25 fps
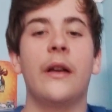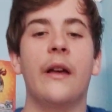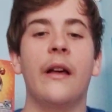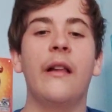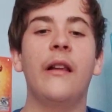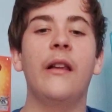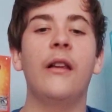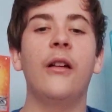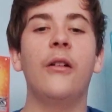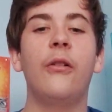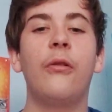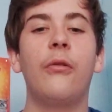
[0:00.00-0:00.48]

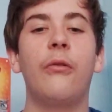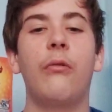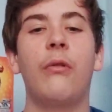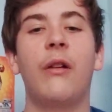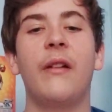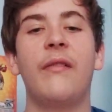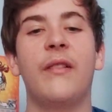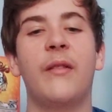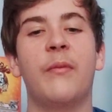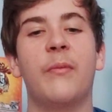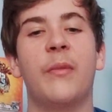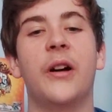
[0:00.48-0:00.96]
Hello
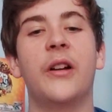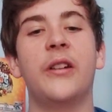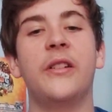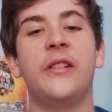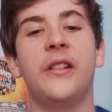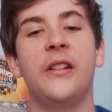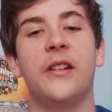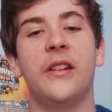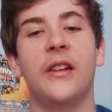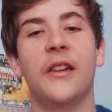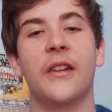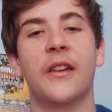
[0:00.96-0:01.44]

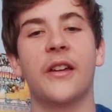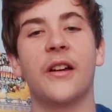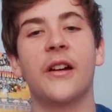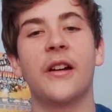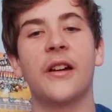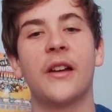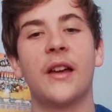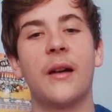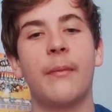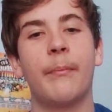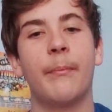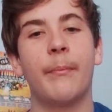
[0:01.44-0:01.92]
everybody, and
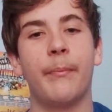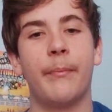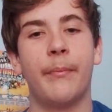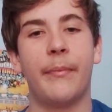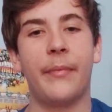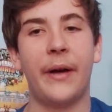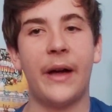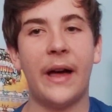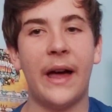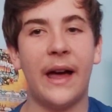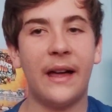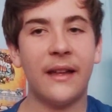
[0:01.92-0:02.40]
I am
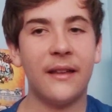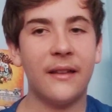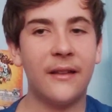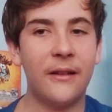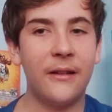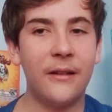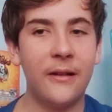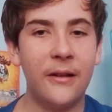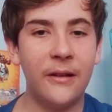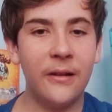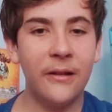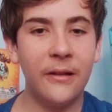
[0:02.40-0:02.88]
back.
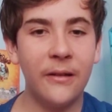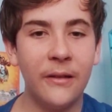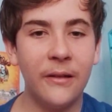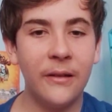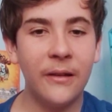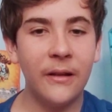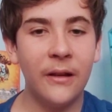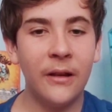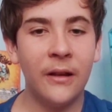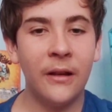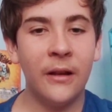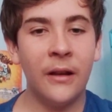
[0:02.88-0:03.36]

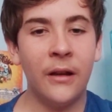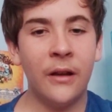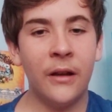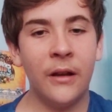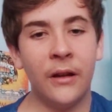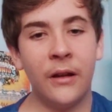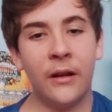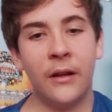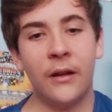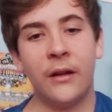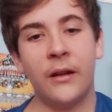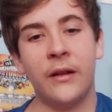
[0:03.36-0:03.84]

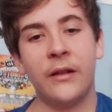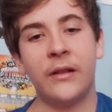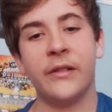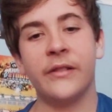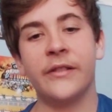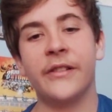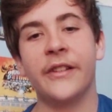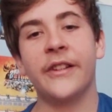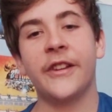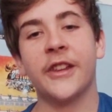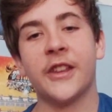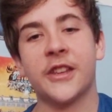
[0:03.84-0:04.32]
You
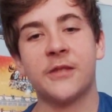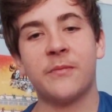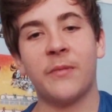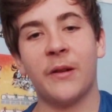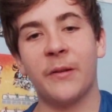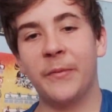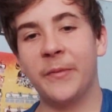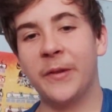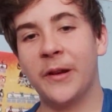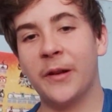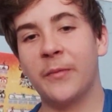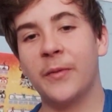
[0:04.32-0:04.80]
didn't
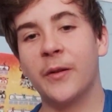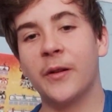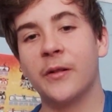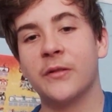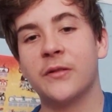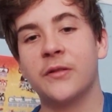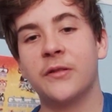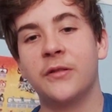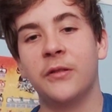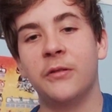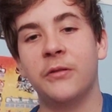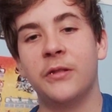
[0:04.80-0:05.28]
expect me to
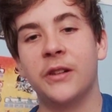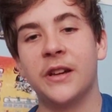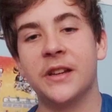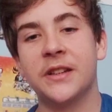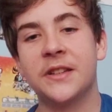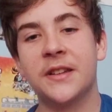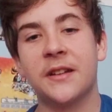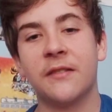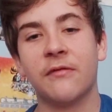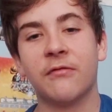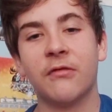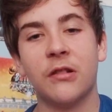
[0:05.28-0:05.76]
post 2
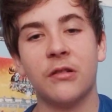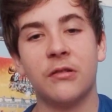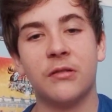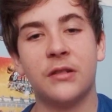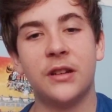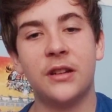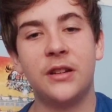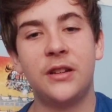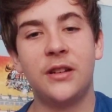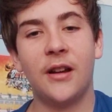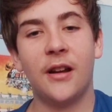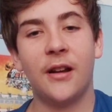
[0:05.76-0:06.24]
days in a row,
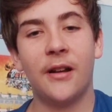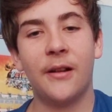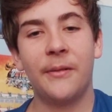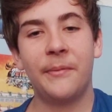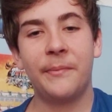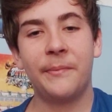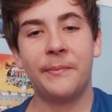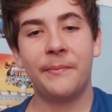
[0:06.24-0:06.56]
did you?